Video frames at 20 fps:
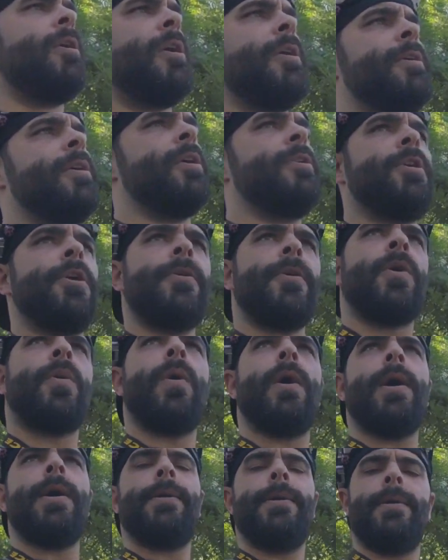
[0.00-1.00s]
on another
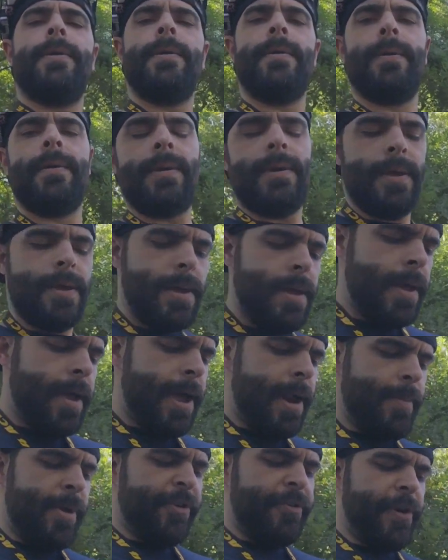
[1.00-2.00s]
quad. Had my